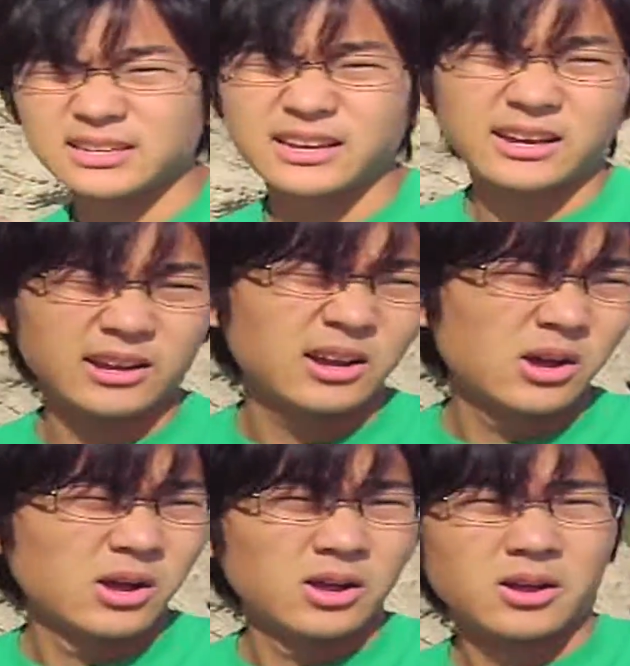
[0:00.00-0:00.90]
say
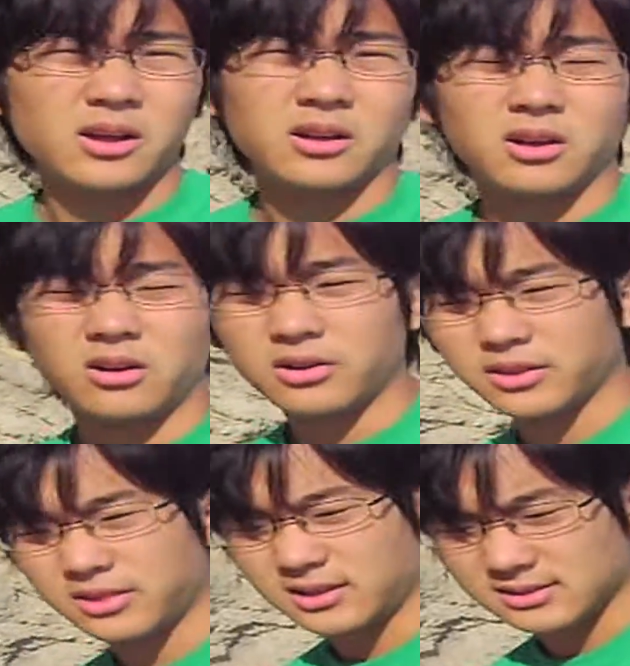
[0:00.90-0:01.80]
all
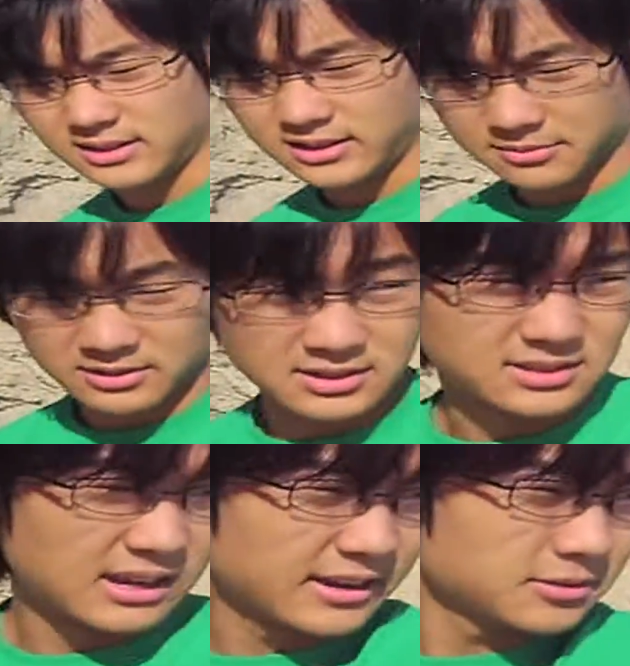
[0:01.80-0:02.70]
the things I like because
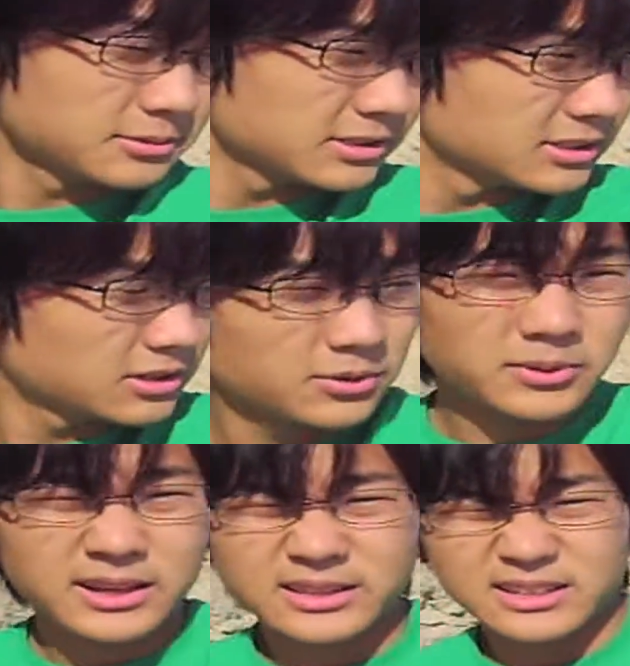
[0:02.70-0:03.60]
I don't really know
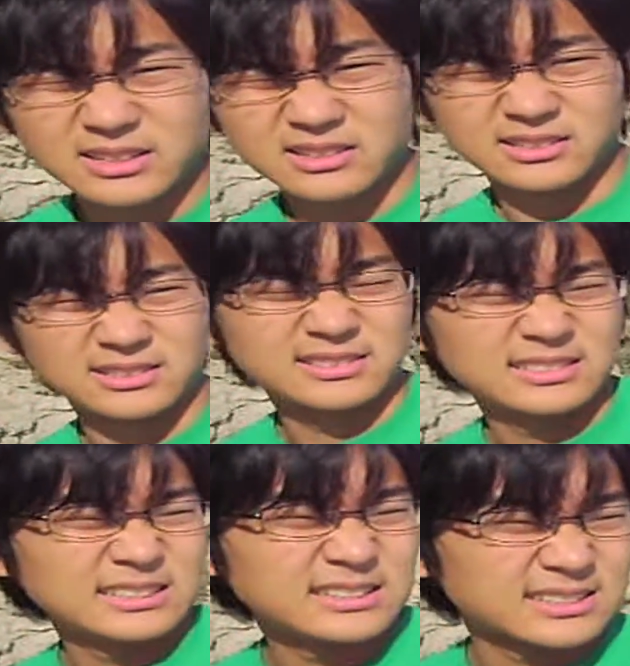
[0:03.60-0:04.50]
what I like either.
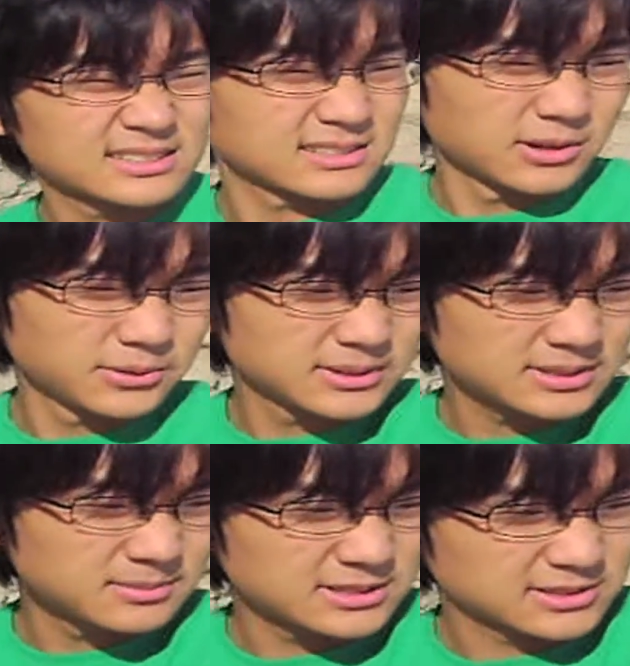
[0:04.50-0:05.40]
It's always a
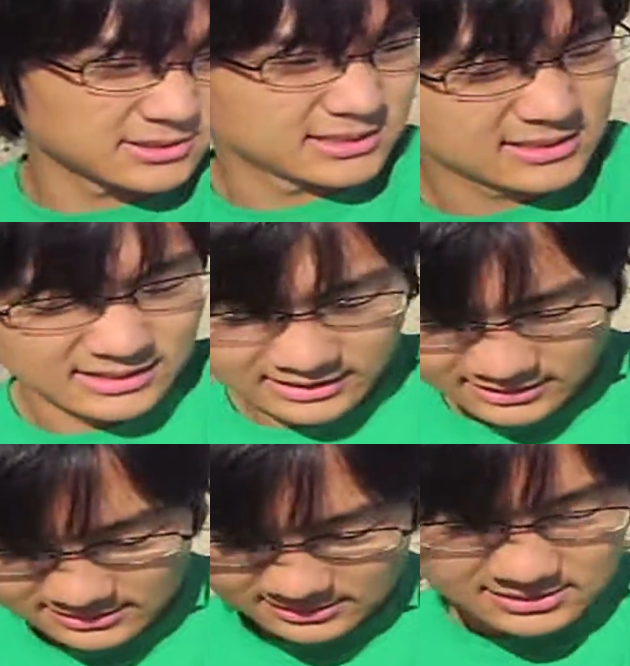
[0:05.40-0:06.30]
mystery,
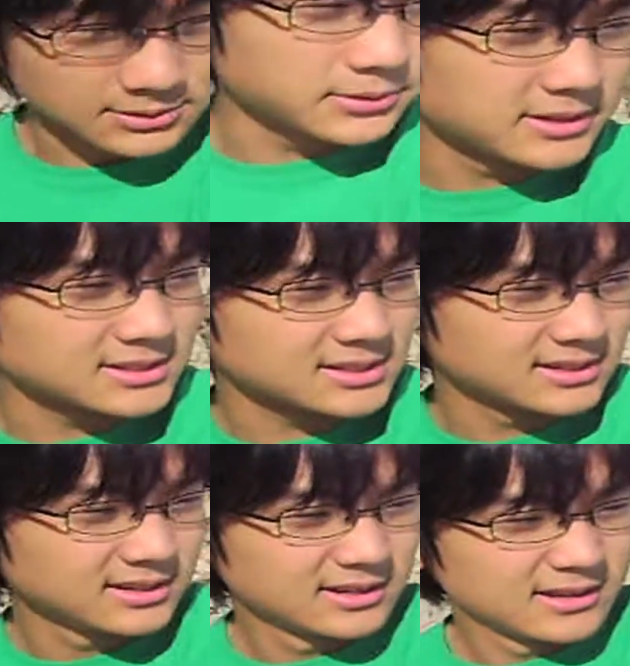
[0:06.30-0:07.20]
and it's always
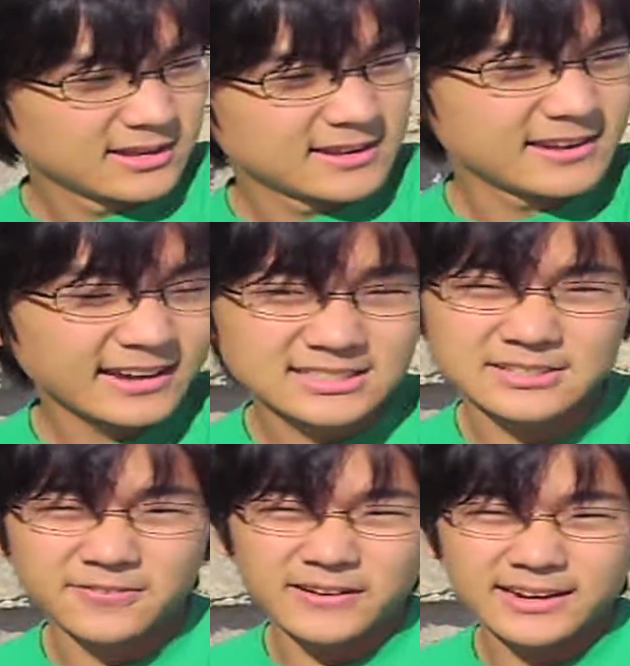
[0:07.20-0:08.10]
nice
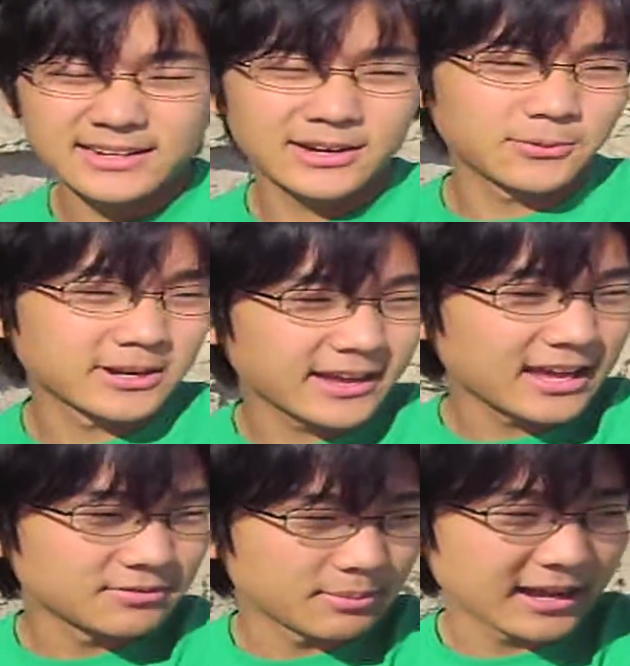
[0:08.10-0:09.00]
to find out when I
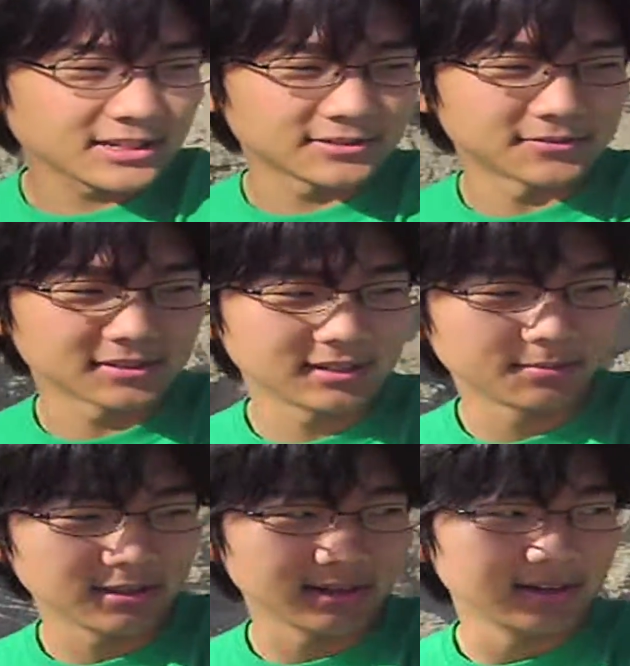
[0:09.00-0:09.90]
have a passion for
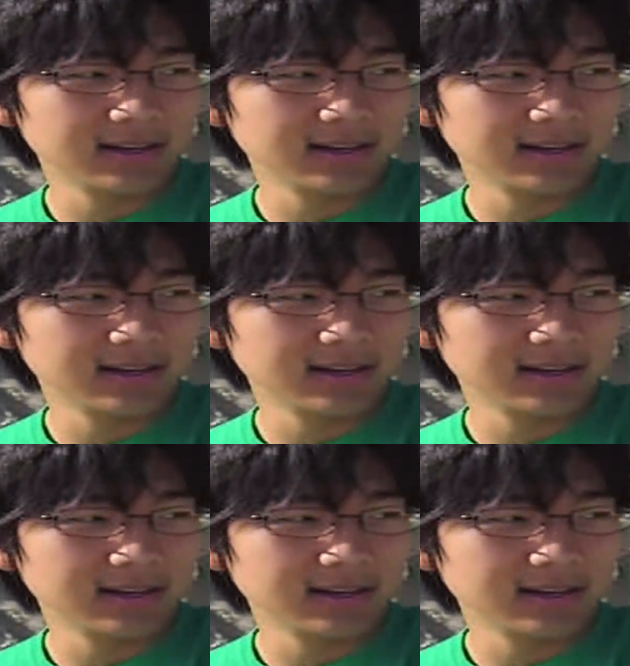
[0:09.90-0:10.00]
something.